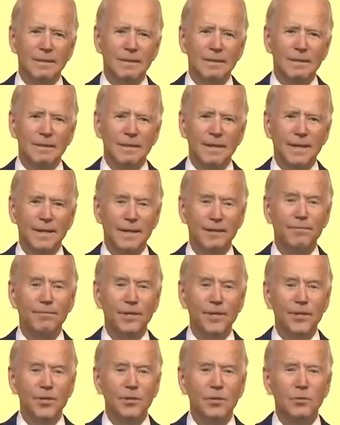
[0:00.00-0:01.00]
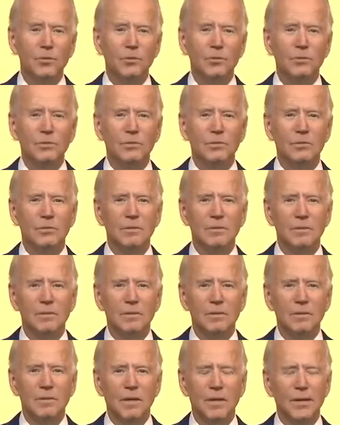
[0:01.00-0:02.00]
And if we do,
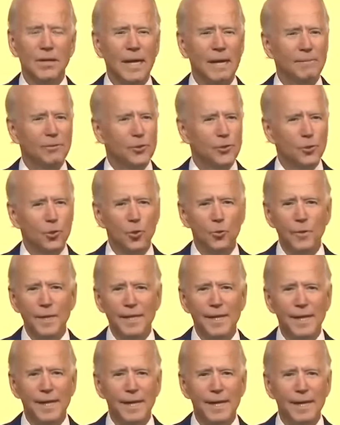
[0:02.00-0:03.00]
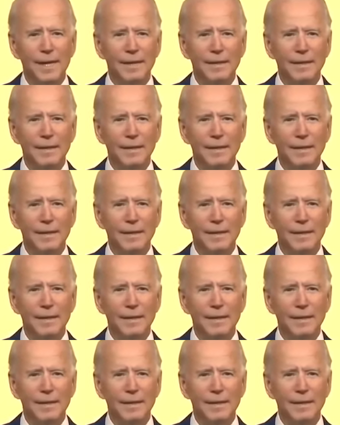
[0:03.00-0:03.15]
and I'm sure we can